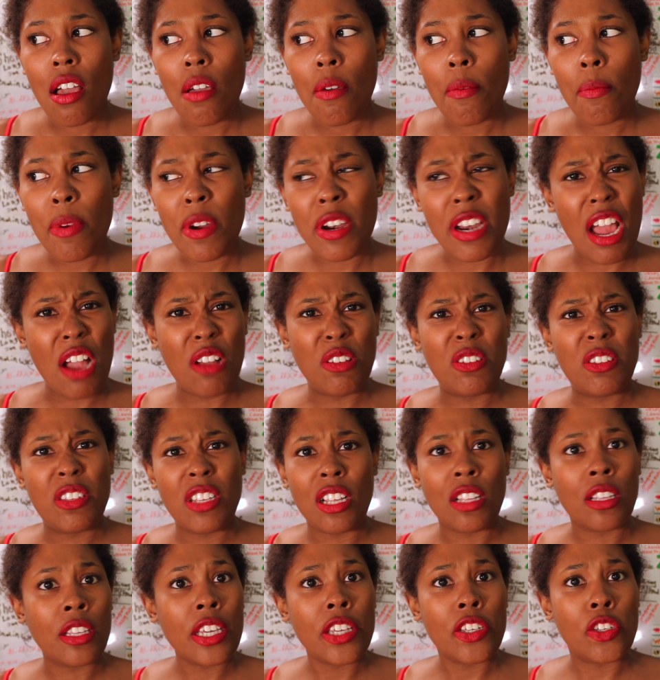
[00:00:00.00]
Pronounced
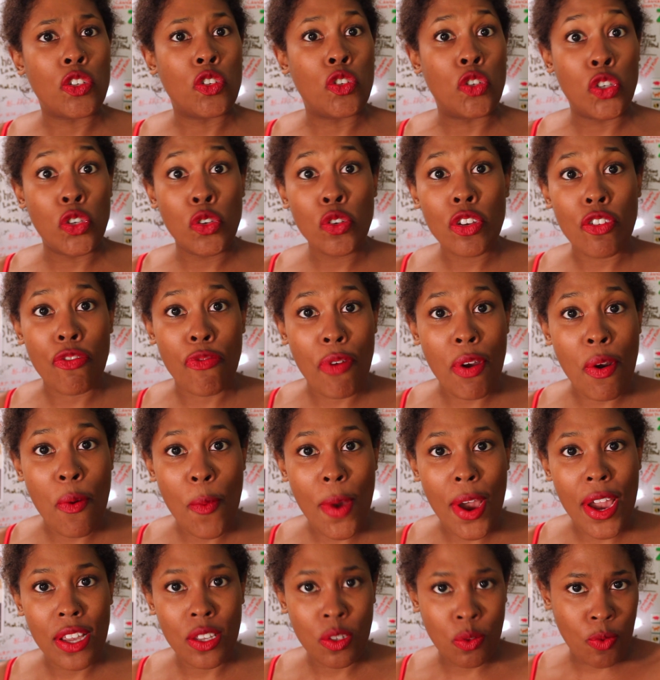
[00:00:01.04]
at least 2 different
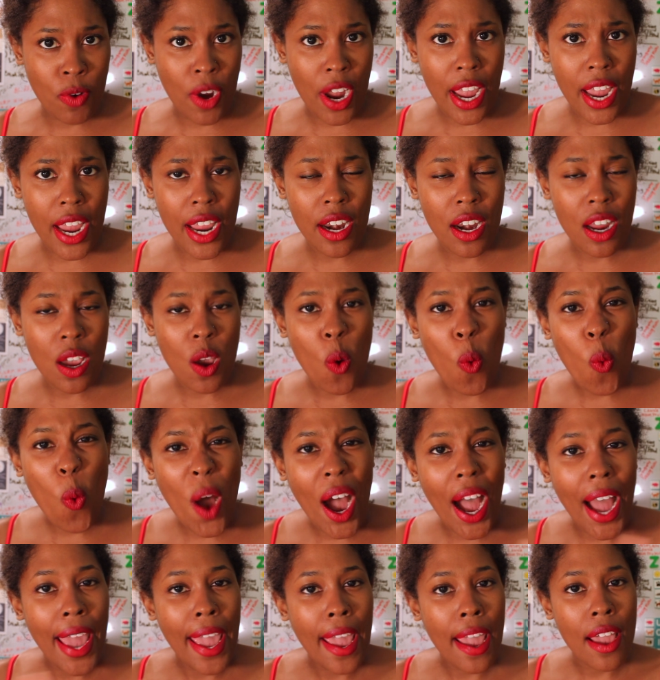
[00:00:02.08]
ways, right?
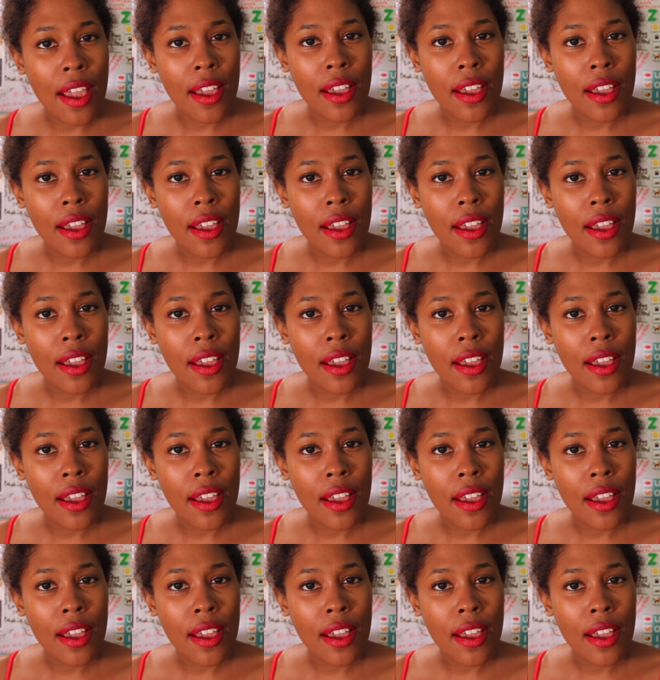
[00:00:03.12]
Why?